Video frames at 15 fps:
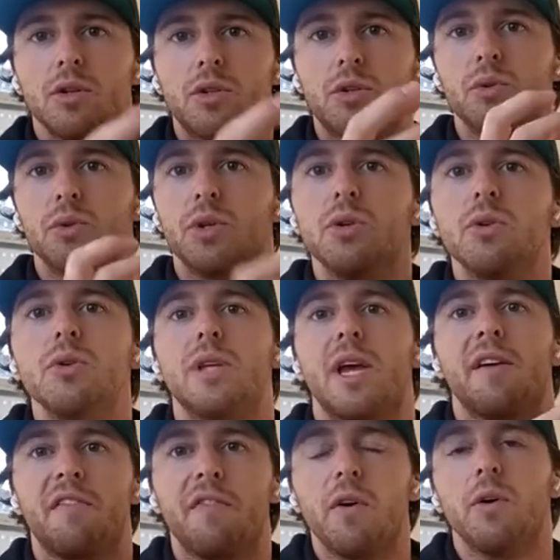to use
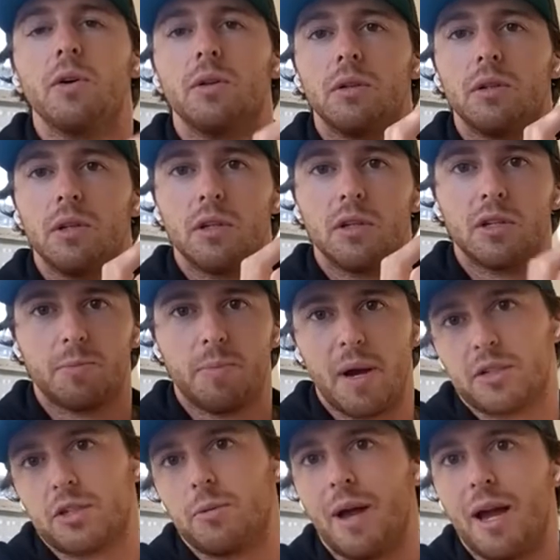a full
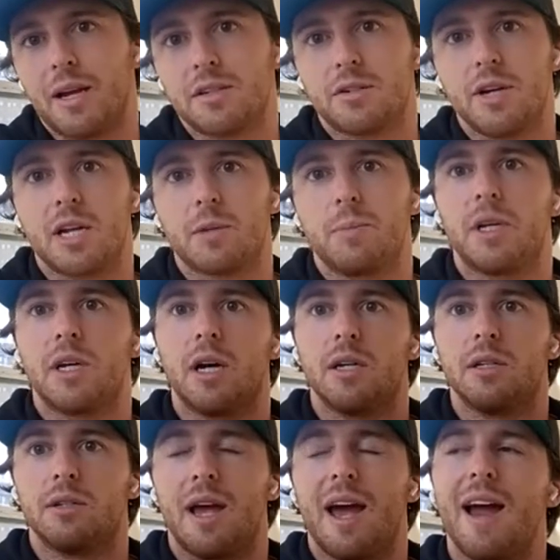spectrum extract
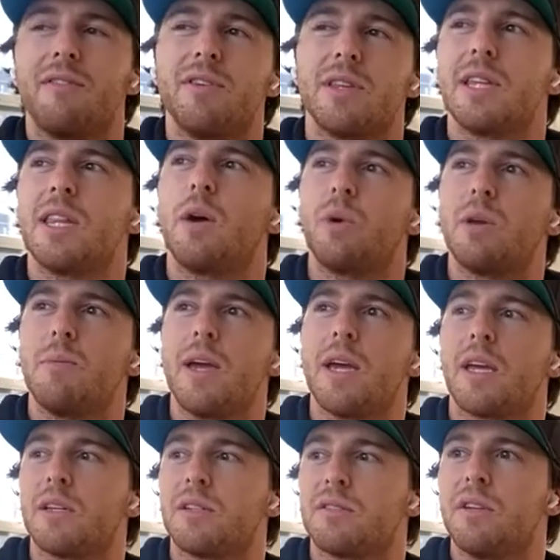because everything that we
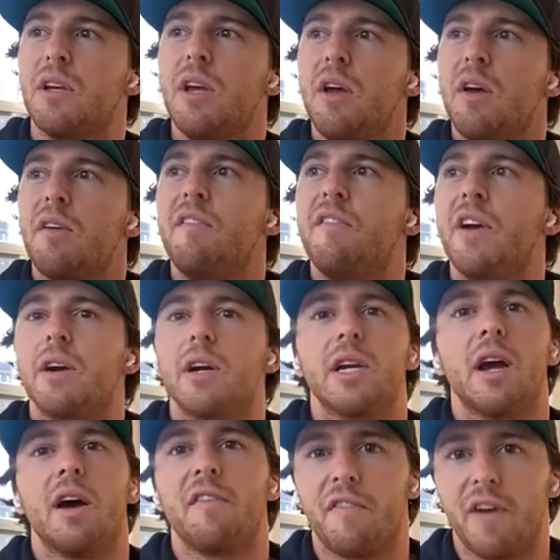make is very
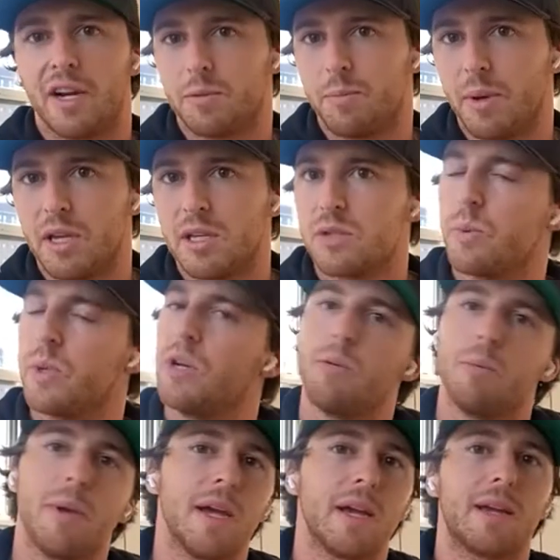effect-based. We
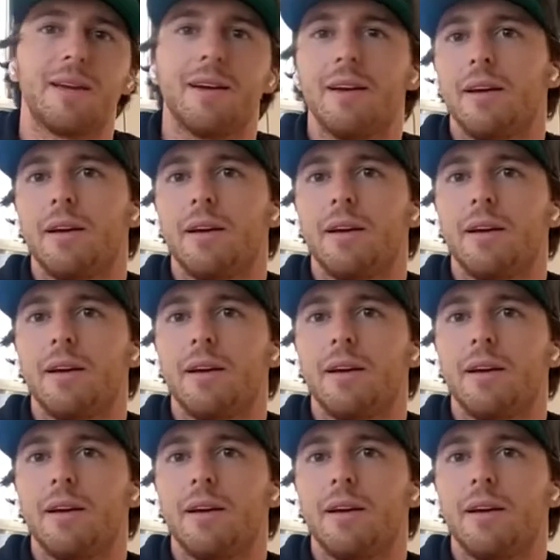don't make,